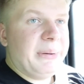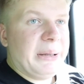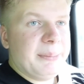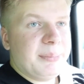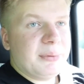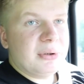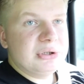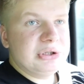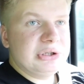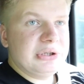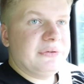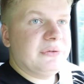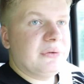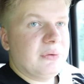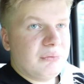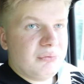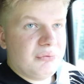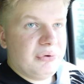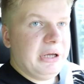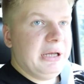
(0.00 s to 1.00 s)
people are just
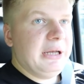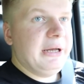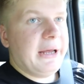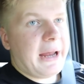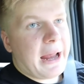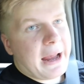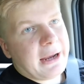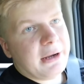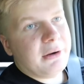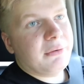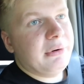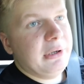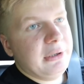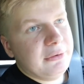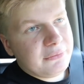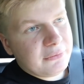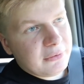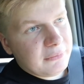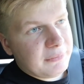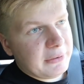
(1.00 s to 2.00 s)
really angry
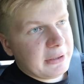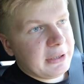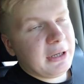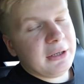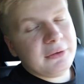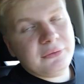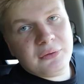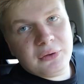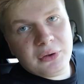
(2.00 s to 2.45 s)
and stuff like that,